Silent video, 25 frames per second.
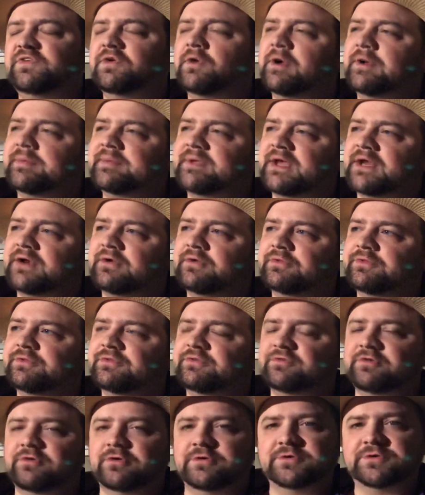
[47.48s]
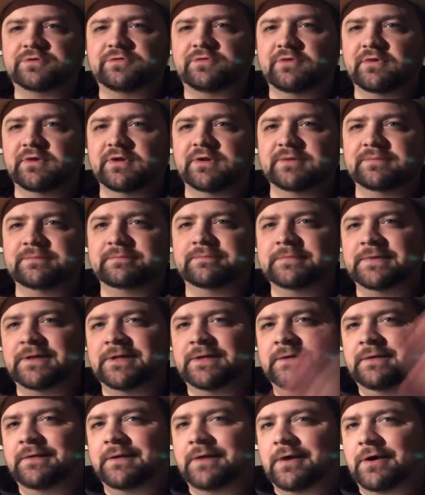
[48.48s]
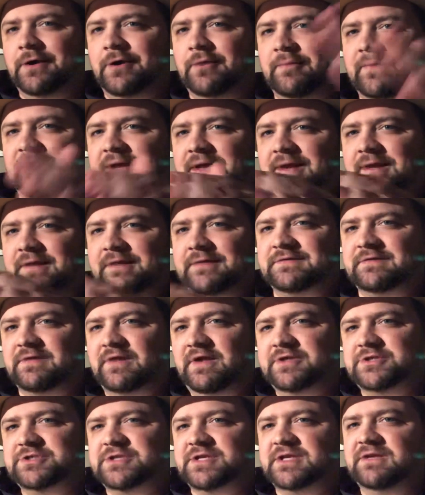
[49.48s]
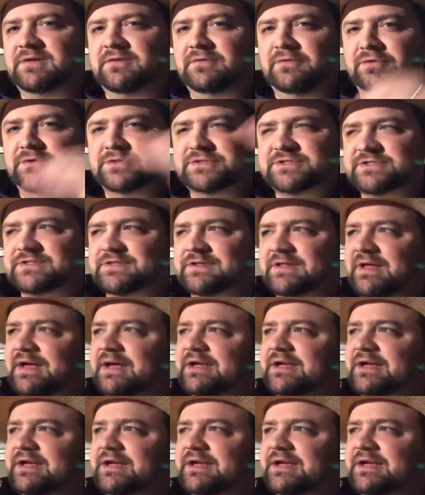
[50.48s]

I'm kind of on the search for a aromatic / English /